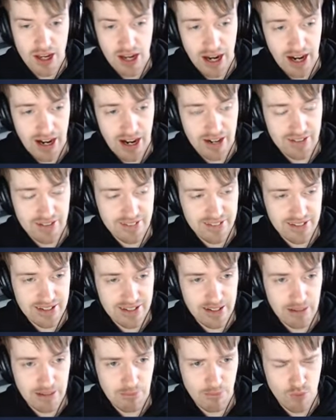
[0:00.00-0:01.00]
And
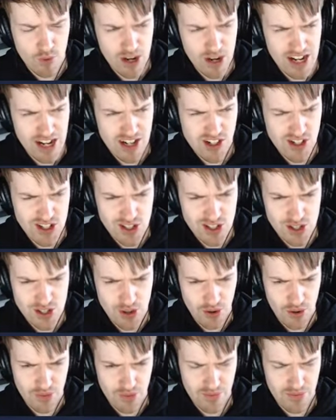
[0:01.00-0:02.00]
um, range is
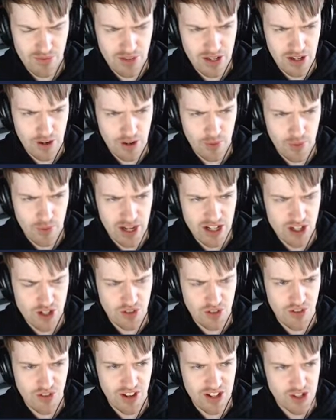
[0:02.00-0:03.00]
not, you know, range
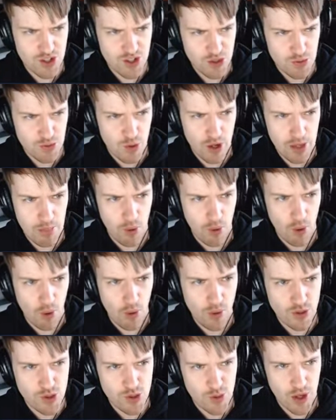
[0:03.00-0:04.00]
defense is pretty
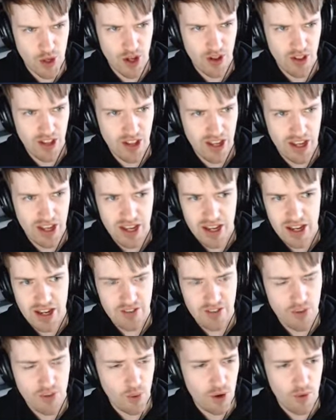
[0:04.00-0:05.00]
poor as well.
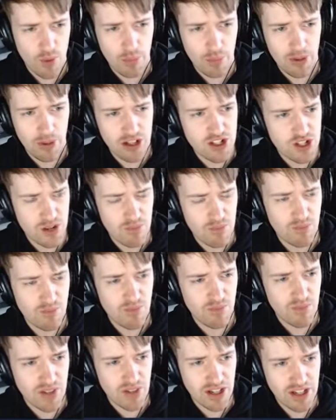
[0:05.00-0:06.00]
If you want to replace
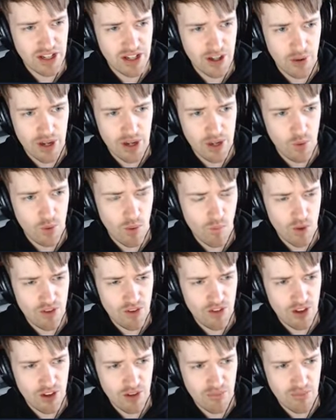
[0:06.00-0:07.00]
him, uh, you know, anyone
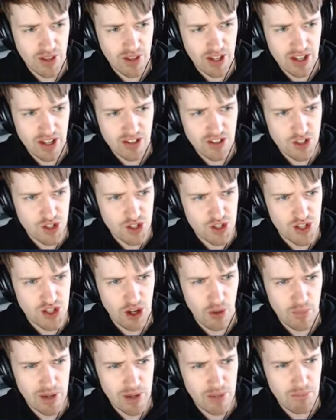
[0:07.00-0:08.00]
with him, then just
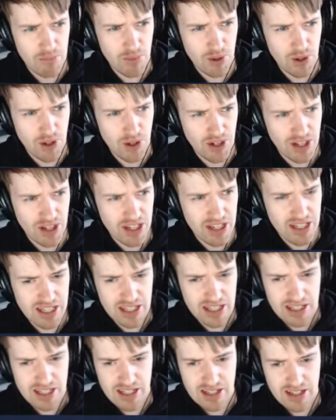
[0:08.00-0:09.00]
tell me, but
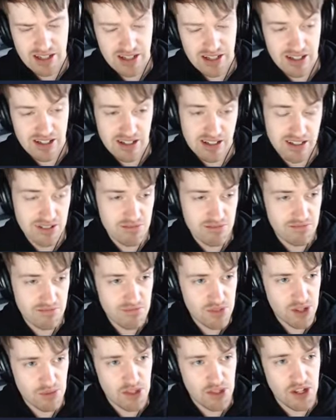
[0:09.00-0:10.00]
uh,
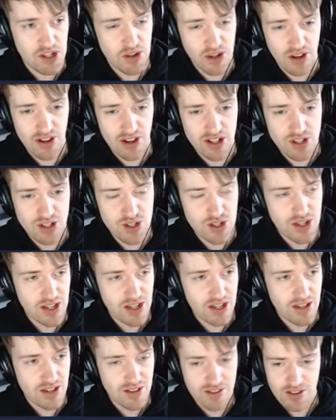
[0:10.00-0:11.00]
it's up to you guys.
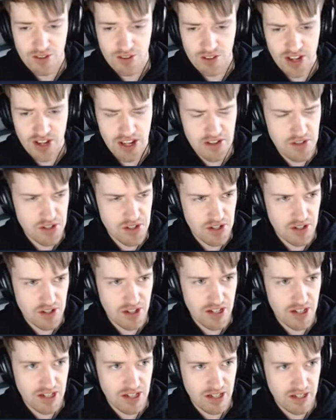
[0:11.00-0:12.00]
Oh, thank you, Sydney.